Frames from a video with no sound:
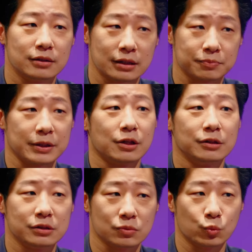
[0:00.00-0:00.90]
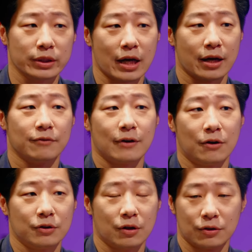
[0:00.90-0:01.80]
That's mm-hmm. because we have
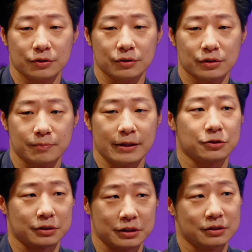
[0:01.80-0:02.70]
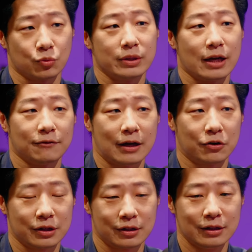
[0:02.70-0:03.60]
our own specialties. Mm-hmm. We have
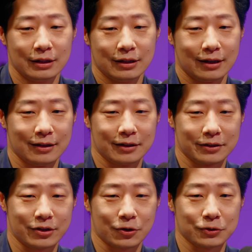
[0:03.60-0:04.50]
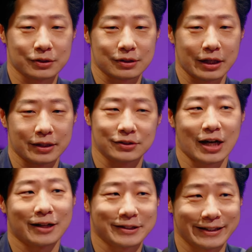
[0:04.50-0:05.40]
our mm-hmm. uh, those
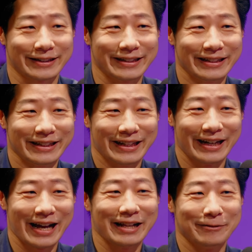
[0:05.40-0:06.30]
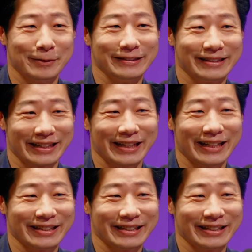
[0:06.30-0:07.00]
exotic yeah, elements, the, the